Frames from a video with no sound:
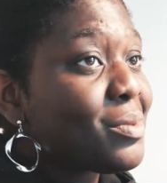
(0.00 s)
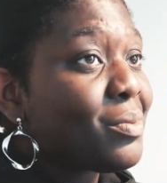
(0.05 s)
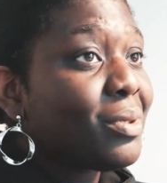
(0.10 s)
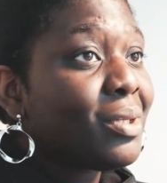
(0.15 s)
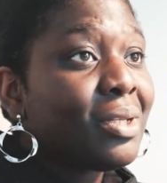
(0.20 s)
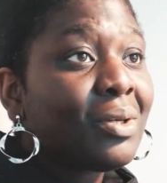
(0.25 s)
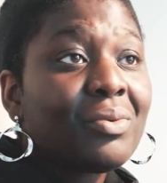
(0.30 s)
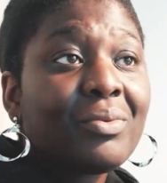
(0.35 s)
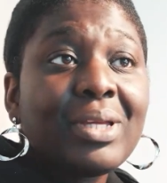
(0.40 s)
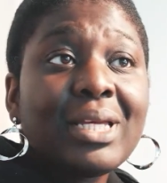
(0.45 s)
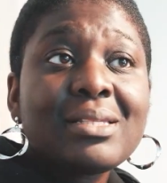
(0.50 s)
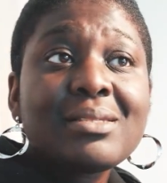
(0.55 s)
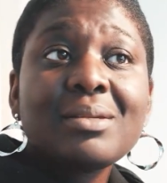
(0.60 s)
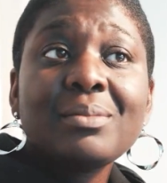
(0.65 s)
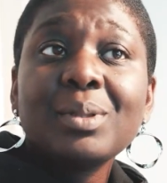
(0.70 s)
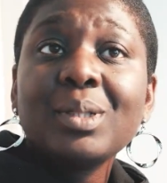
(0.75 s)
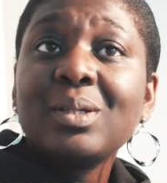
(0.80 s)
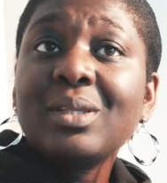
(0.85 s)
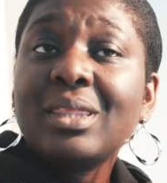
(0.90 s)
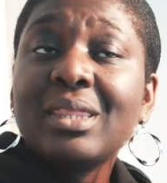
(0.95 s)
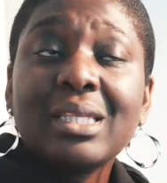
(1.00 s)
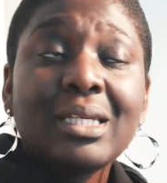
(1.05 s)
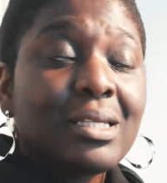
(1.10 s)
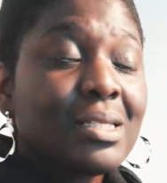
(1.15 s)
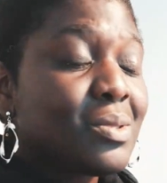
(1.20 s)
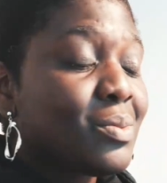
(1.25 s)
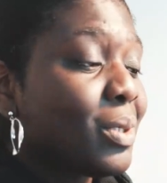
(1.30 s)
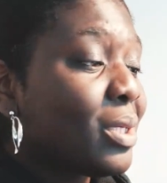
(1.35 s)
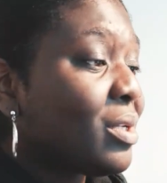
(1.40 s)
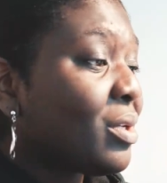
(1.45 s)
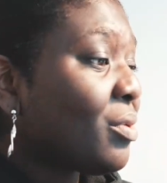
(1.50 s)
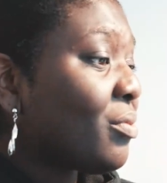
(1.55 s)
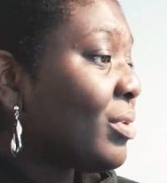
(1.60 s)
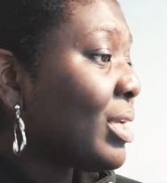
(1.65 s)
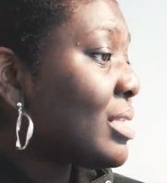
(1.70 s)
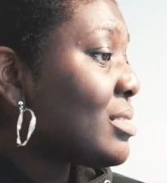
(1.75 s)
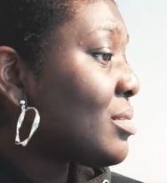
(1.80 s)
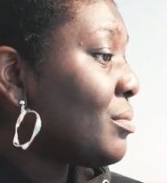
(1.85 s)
We're going to create some good things. We're going to create